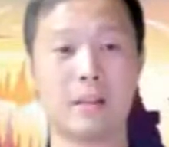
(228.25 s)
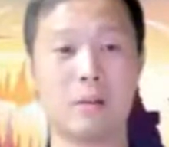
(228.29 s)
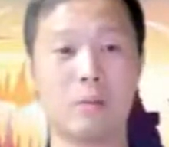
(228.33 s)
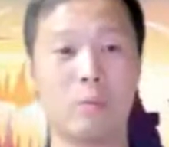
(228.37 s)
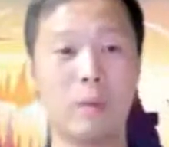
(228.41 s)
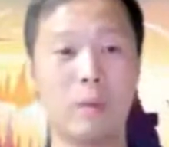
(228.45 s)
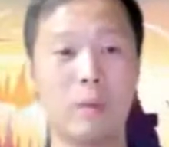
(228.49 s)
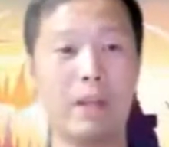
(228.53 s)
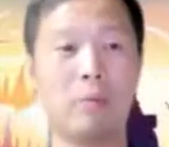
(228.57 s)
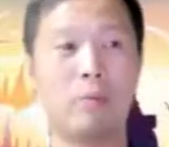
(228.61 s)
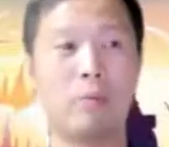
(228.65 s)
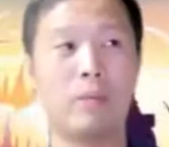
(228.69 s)

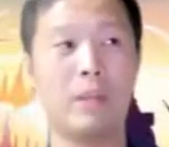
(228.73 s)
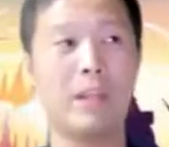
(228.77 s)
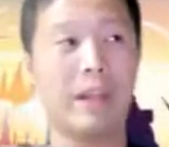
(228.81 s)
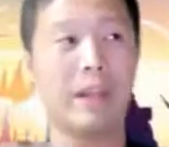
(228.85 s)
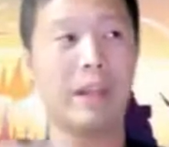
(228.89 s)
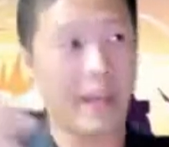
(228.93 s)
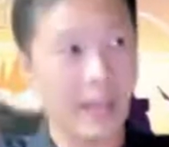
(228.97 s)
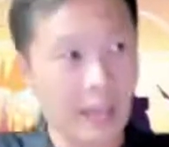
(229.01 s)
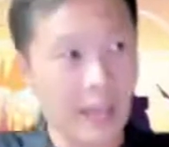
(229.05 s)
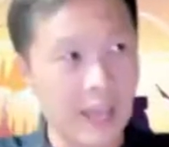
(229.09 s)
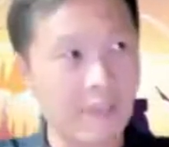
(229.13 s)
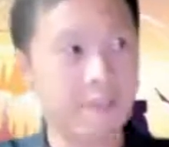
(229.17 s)
When we
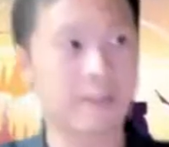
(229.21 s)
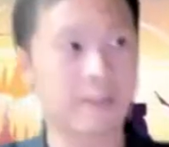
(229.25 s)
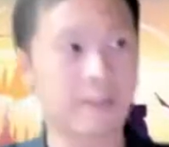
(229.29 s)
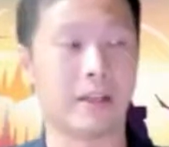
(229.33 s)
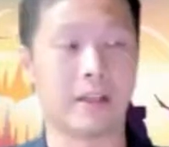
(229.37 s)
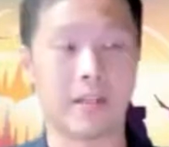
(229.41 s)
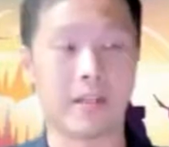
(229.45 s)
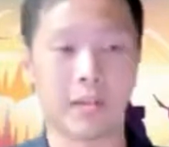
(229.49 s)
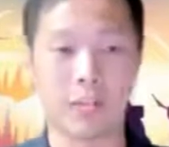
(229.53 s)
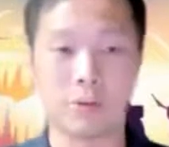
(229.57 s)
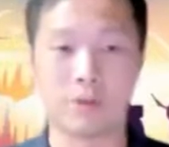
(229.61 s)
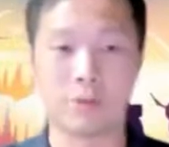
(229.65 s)
have the
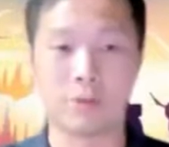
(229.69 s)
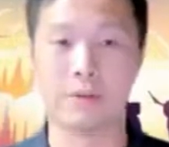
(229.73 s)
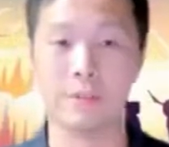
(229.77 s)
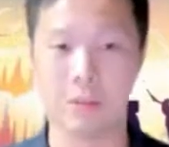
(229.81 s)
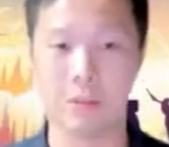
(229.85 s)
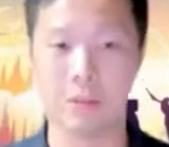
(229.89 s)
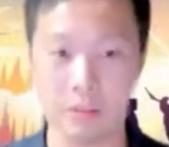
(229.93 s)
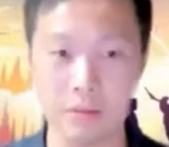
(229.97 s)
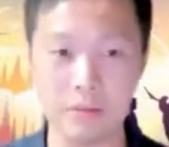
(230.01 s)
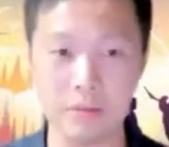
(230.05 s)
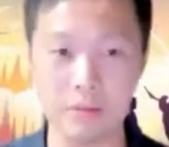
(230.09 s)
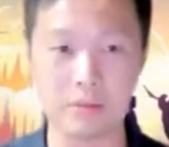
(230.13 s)
cash
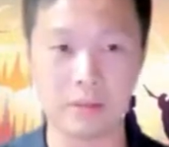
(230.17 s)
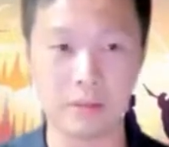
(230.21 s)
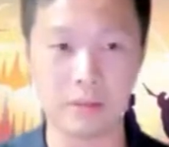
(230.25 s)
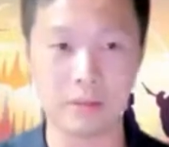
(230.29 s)
revenue,